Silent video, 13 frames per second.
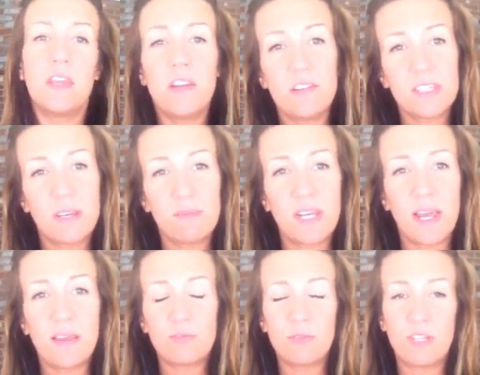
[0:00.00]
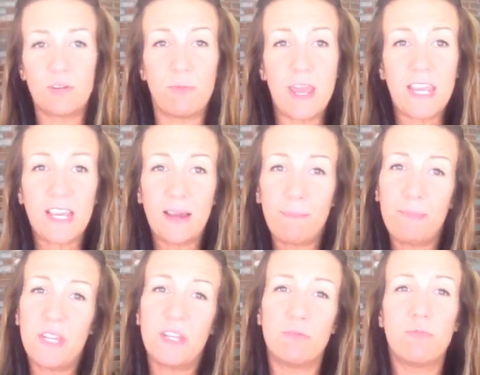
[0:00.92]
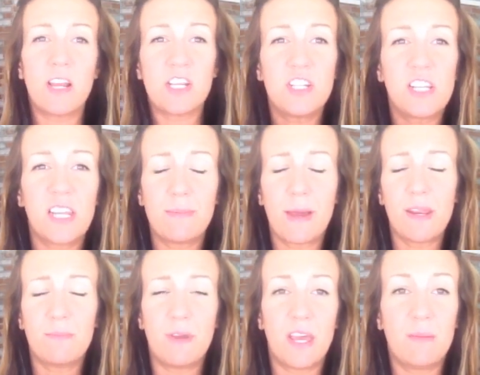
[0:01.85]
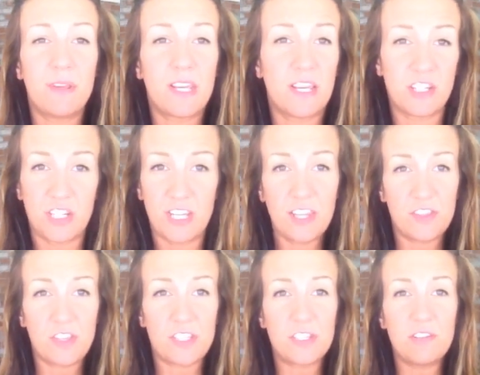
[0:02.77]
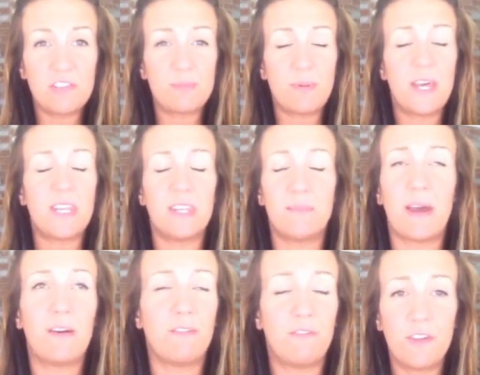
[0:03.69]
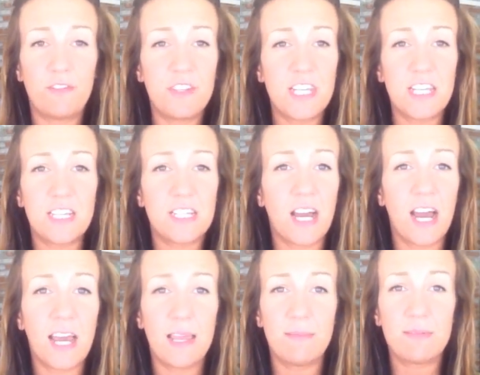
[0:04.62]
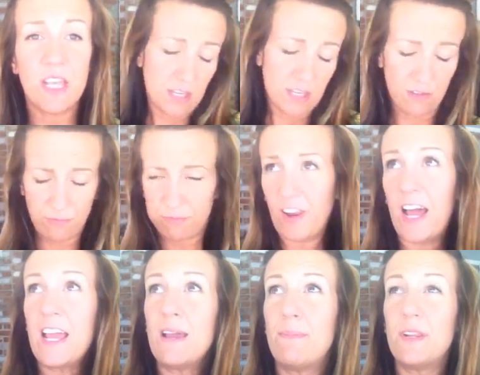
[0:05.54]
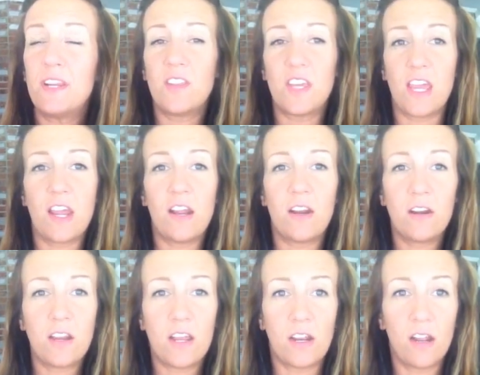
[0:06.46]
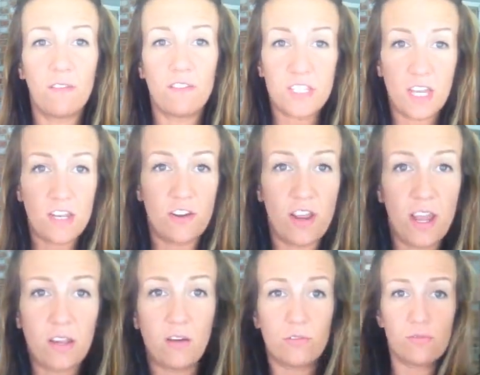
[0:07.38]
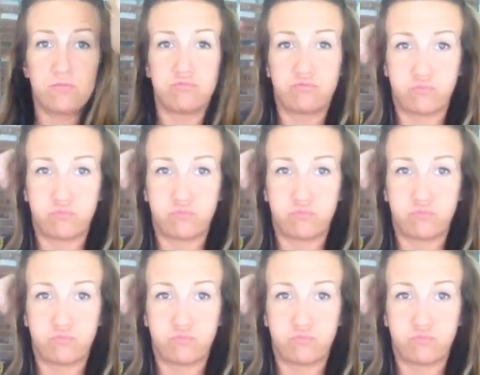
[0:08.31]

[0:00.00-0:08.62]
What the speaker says: You know, sometimes when you wake up and you rush to get up out of bed because you hit the snooze button about 15 times, you fly up into the air and all of a sudden your head goes